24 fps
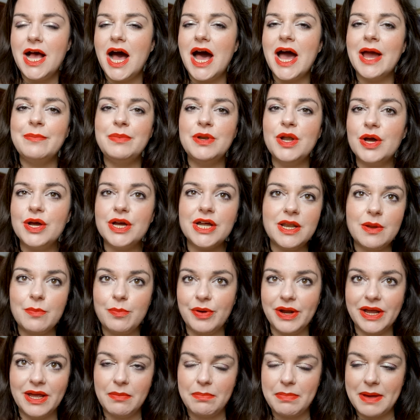I'm not gonna
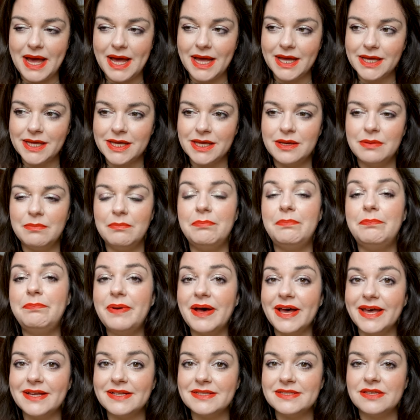bring it back
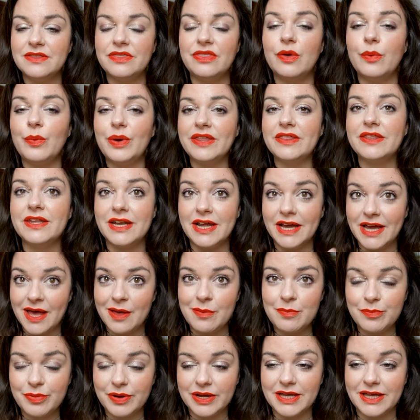but the way that I
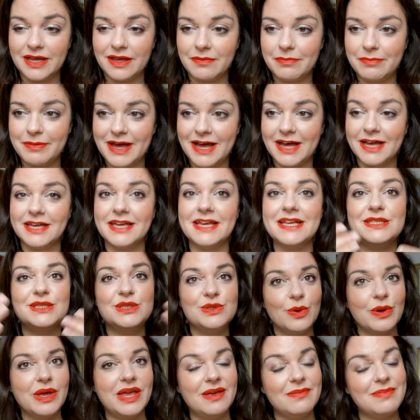am bringing it back is
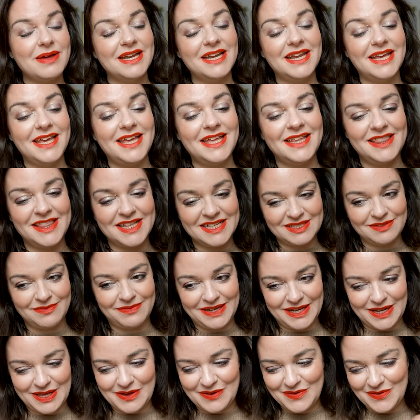talking about it in this
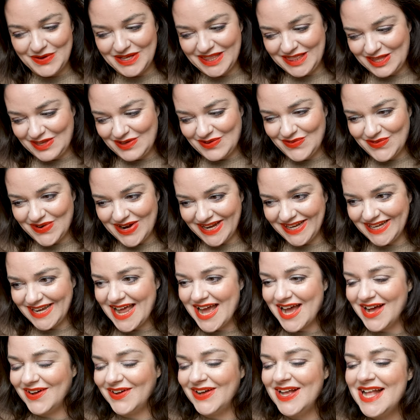video with you right
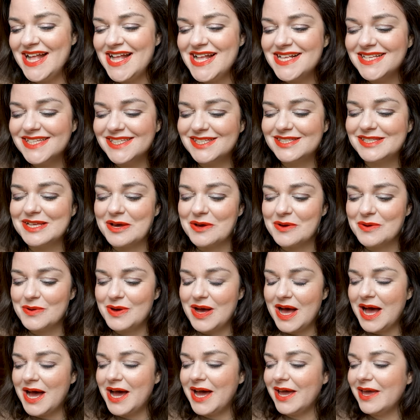now.
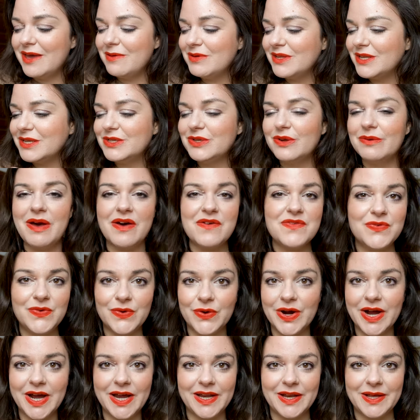So I'm going to talk about
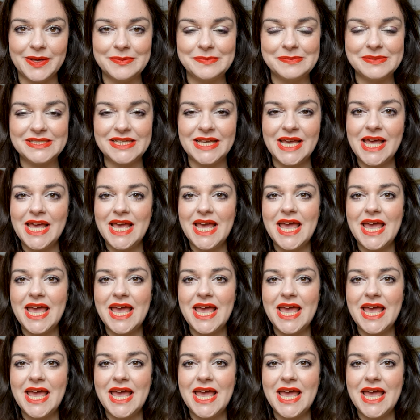four items.